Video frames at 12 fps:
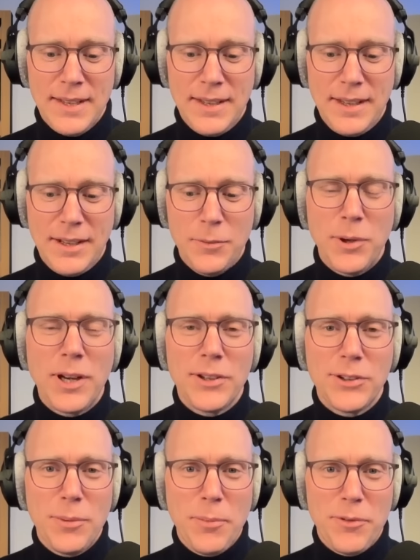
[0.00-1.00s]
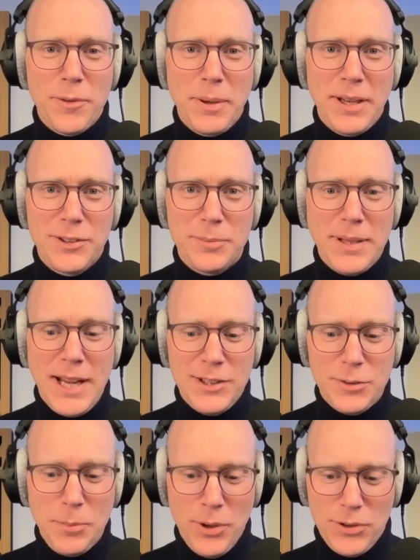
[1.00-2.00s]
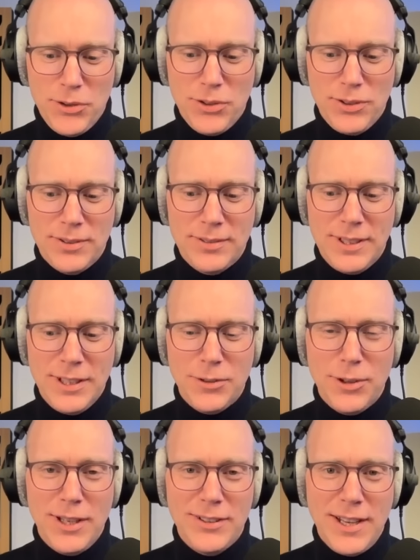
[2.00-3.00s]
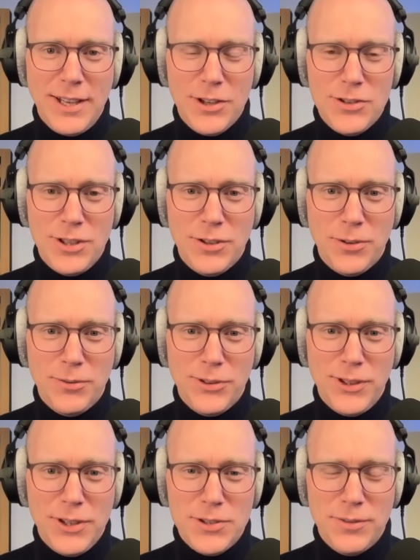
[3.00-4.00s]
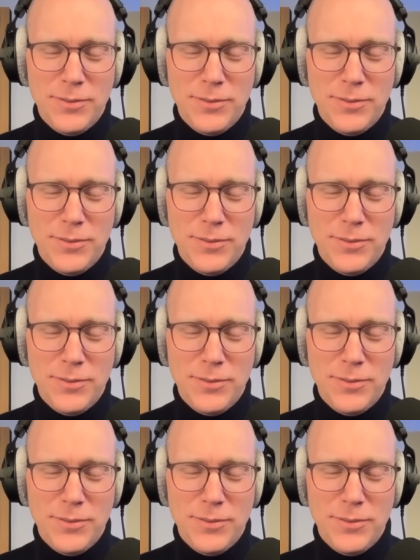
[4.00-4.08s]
And what are some of the biggest blind spots in today's energy conversation?